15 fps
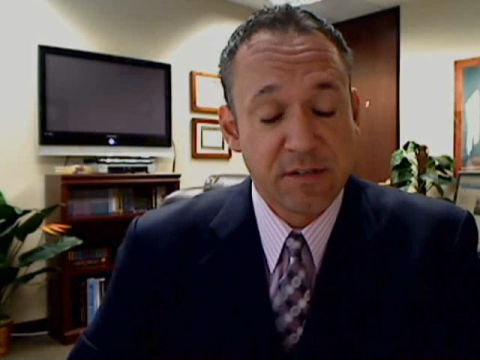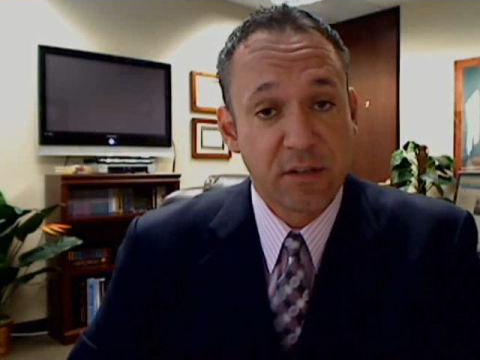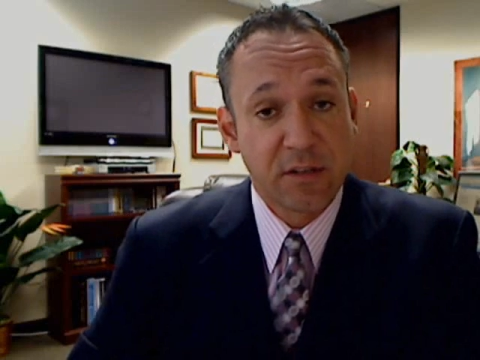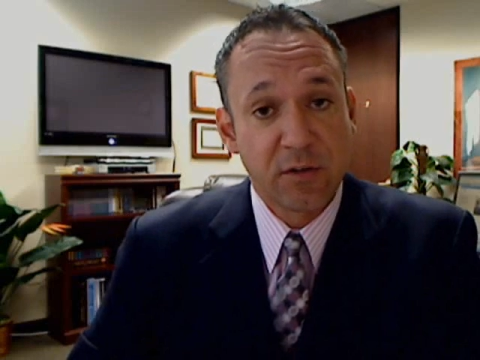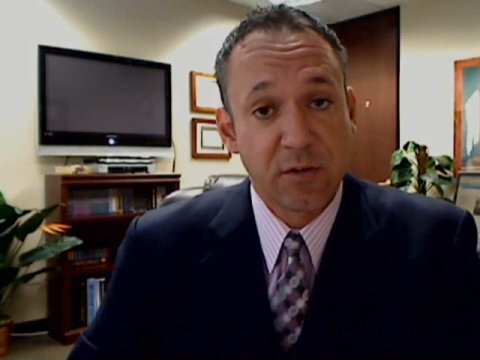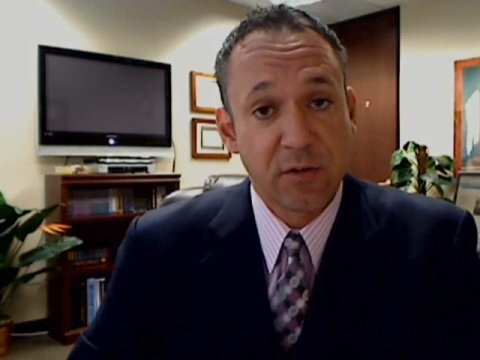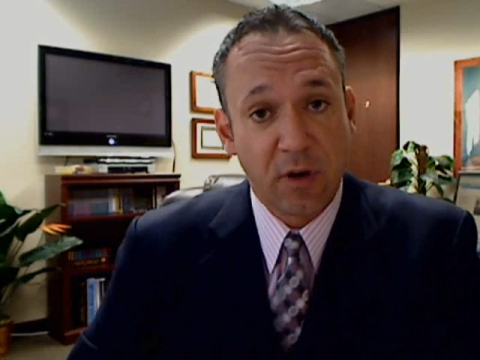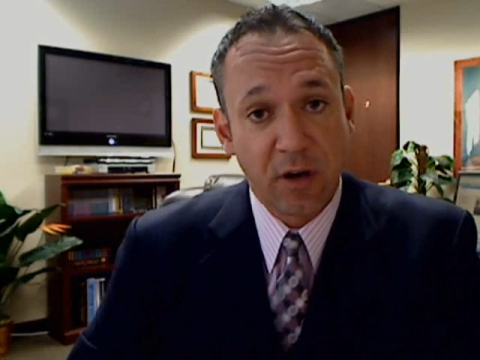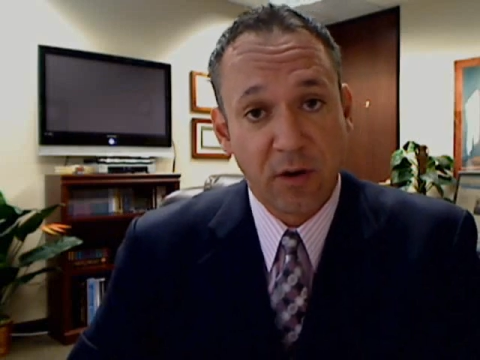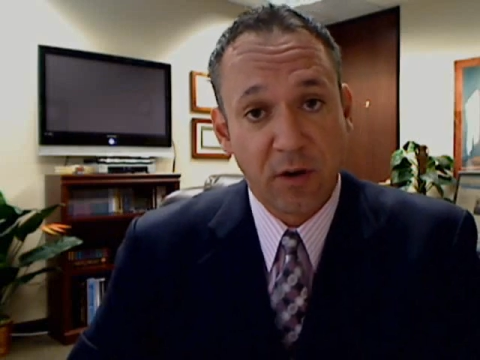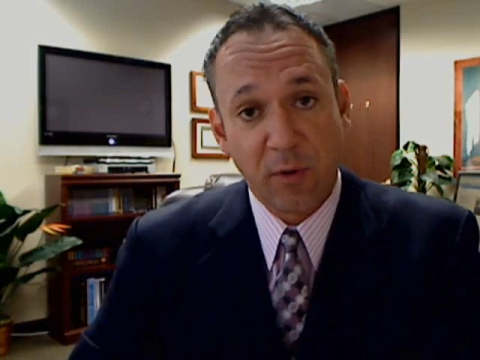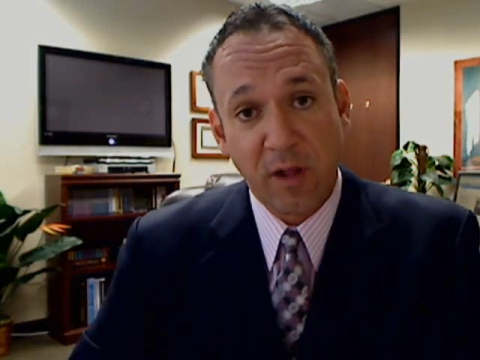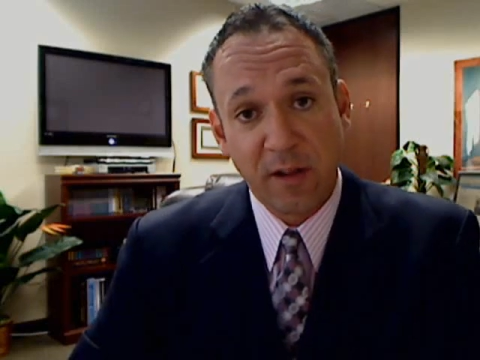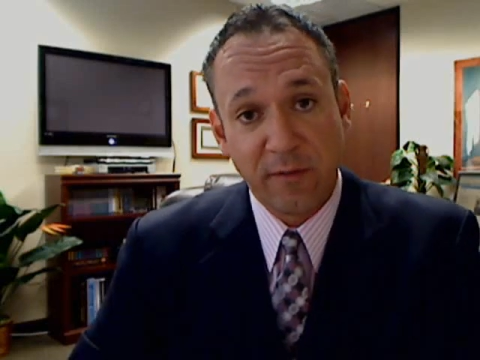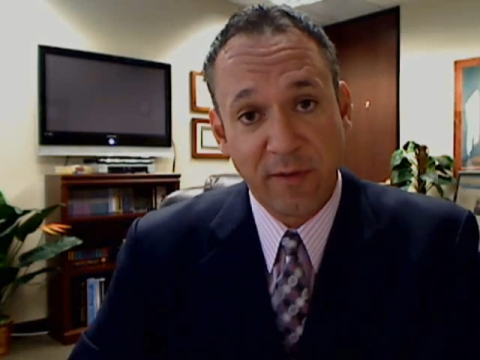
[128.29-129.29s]
then you are
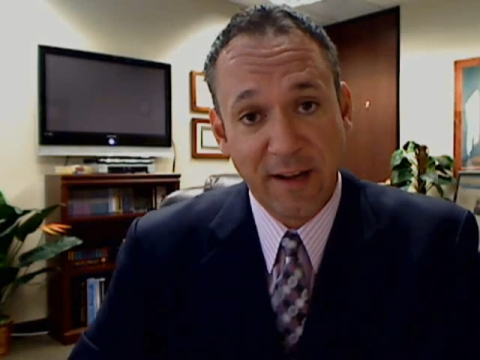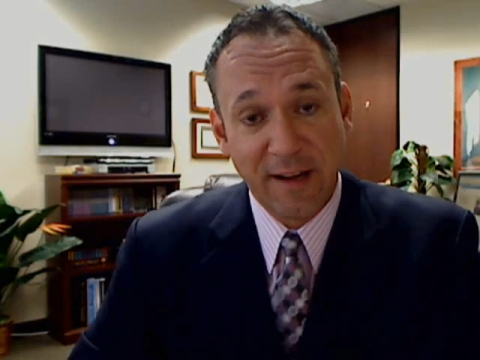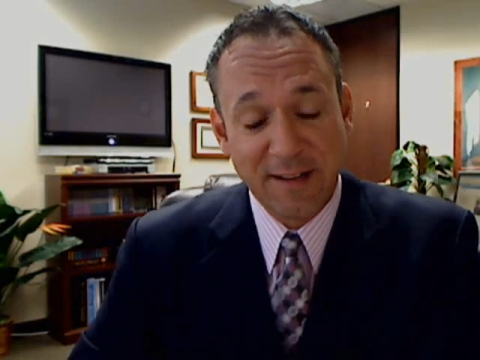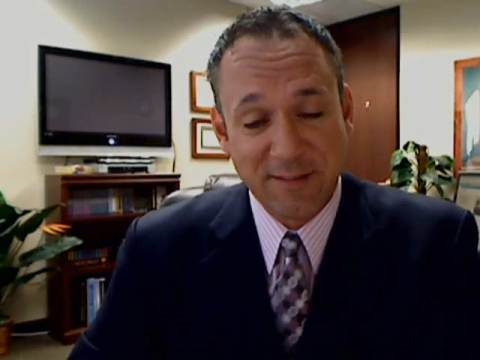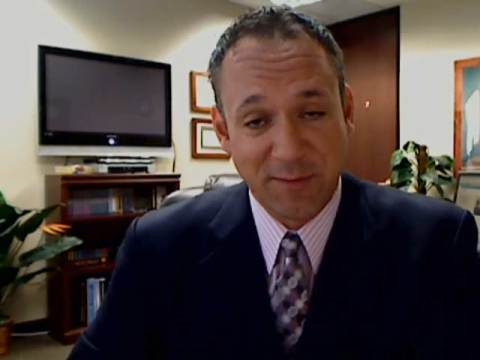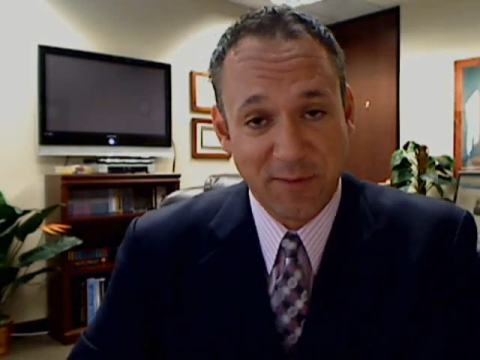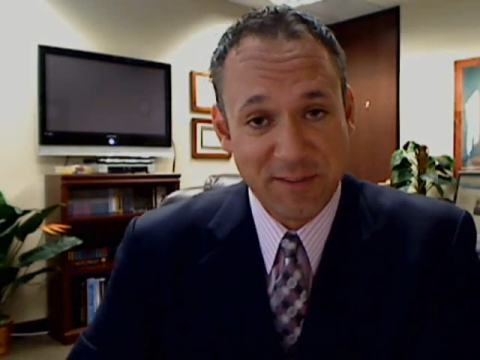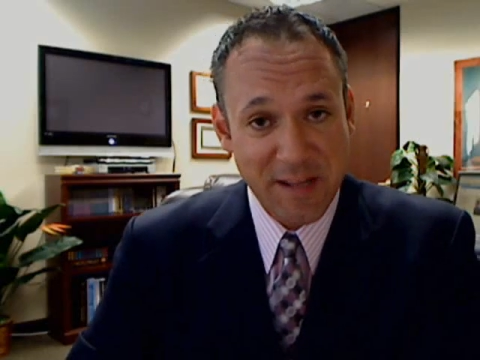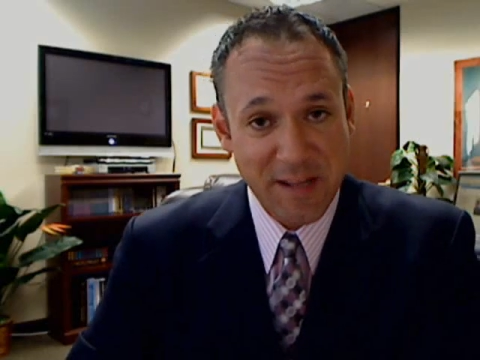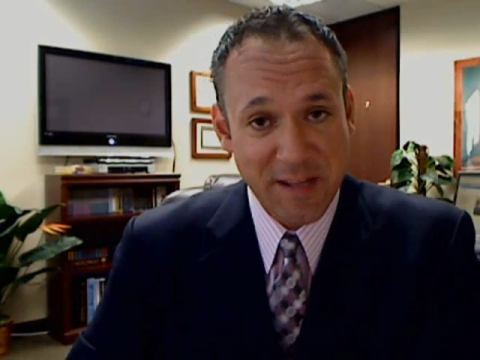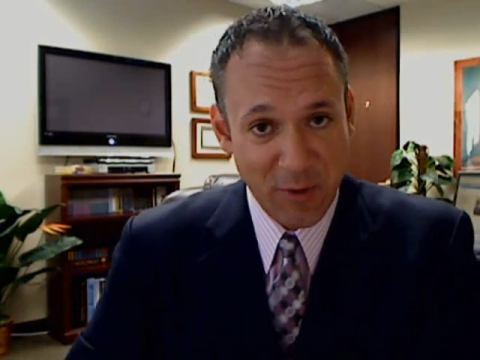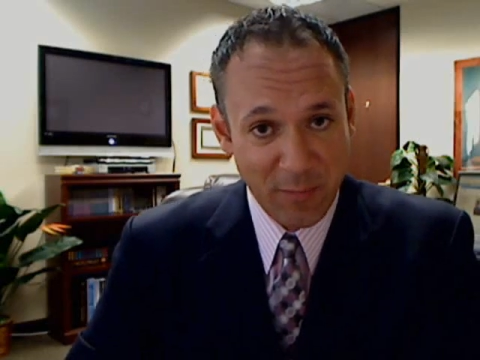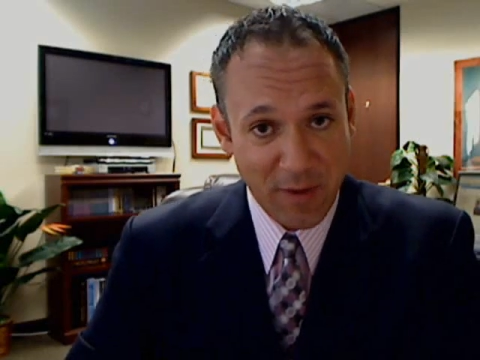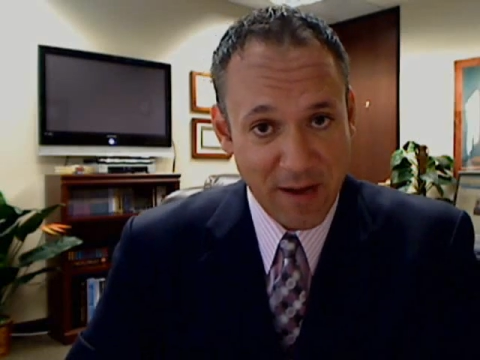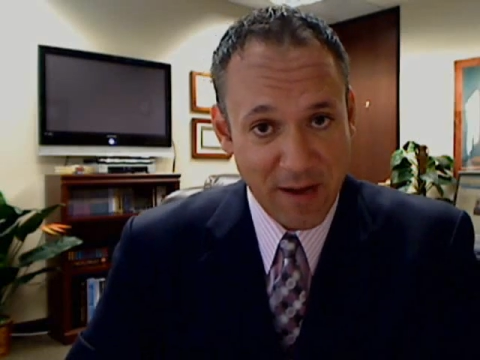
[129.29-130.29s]
qualified as a
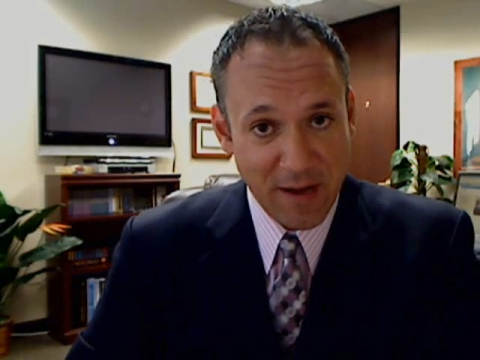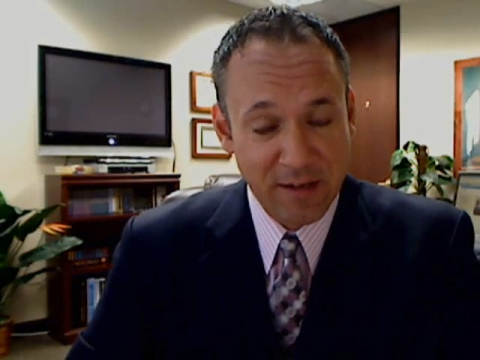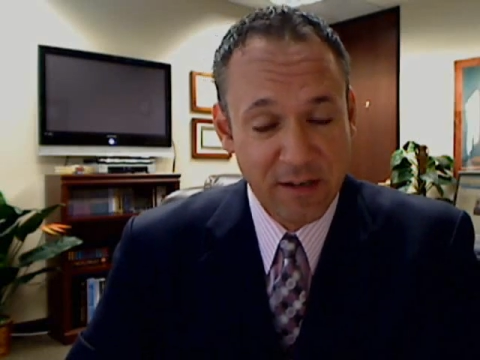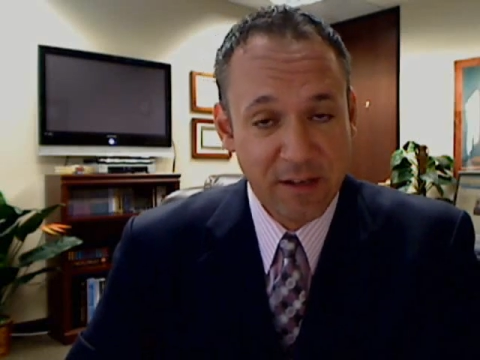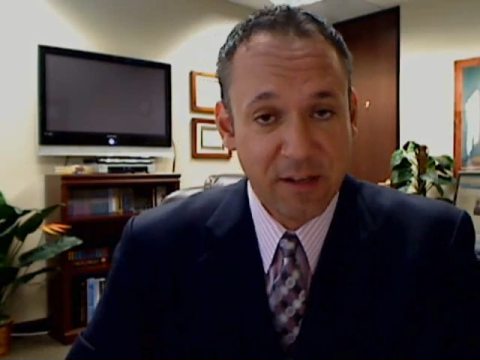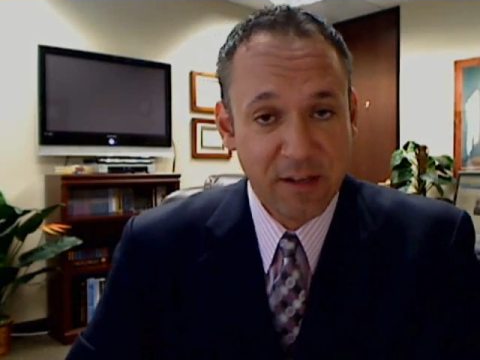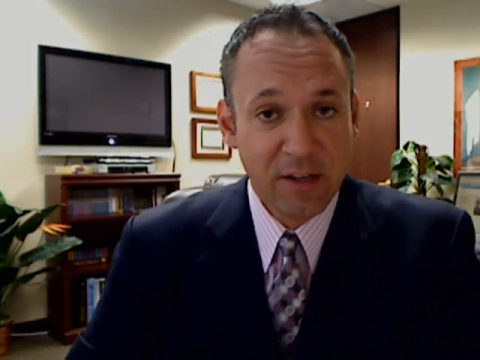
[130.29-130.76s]
first-time home buyer.